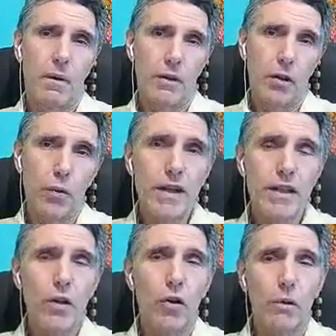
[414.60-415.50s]

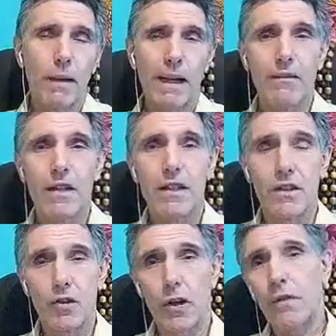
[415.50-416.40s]
squeezing on a blood
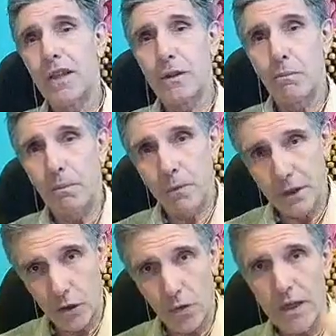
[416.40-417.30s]
vessel. So if it
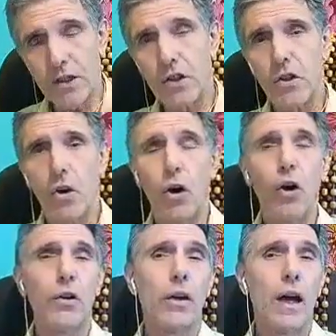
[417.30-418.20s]
squeezes
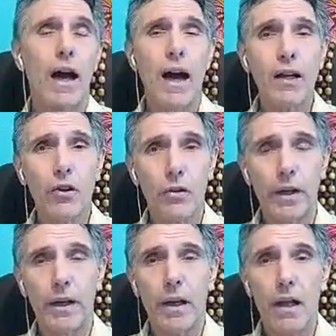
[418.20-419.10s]
on an
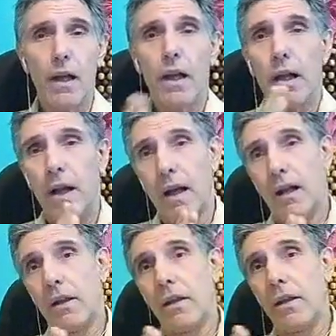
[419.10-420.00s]
artery,
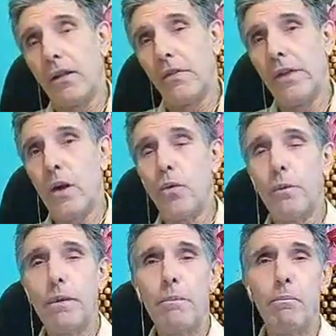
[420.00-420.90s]
there will be